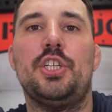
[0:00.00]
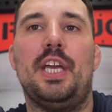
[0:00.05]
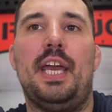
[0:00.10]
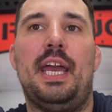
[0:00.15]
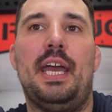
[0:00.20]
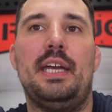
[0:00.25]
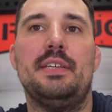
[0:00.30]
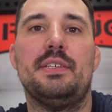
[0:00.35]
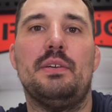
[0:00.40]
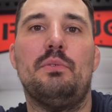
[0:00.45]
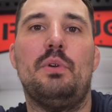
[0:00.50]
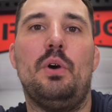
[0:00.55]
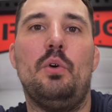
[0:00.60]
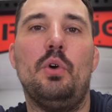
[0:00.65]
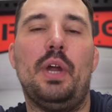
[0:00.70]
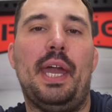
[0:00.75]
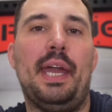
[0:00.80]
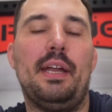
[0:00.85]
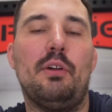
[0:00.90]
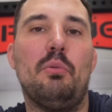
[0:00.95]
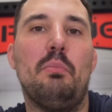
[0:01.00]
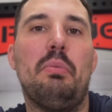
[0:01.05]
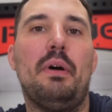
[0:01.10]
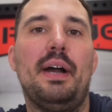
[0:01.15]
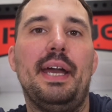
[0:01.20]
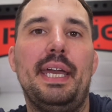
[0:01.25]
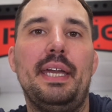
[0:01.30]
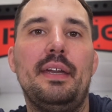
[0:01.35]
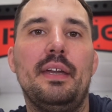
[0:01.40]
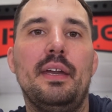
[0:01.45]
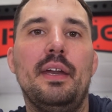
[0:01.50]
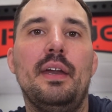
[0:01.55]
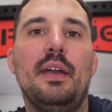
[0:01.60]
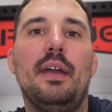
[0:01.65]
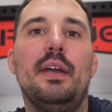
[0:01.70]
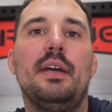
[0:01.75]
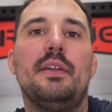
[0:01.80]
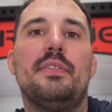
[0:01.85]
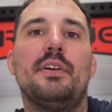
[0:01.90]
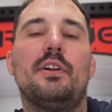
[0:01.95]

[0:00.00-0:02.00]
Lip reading: as a Rogue Echo bike. The